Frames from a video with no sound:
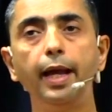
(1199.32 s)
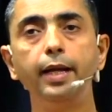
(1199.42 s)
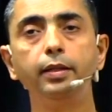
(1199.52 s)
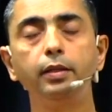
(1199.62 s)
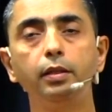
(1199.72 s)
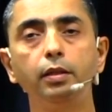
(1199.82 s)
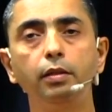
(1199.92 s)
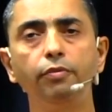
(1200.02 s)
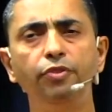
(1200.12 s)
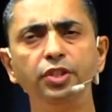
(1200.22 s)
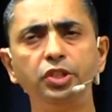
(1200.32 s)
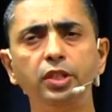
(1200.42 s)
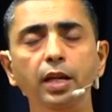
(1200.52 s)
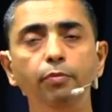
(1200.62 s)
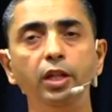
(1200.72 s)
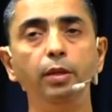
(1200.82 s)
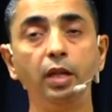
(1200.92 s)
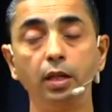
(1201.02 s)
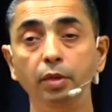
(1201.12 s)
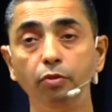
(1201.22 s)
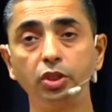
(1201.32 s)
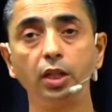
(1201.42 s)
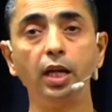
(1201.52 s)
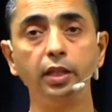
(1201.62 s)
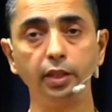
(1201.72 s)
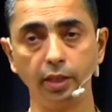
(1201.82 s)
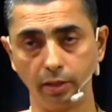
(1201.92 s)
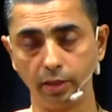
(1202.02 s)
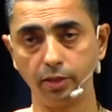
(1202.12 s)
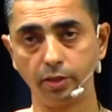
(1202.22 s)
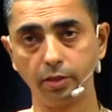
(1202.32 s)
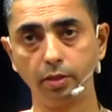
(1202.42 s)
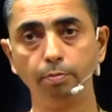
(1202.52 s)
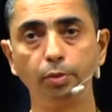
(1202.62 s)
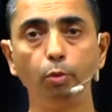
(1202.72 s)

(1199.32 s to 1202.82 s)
And first time when he met him, he was a Gandhian. This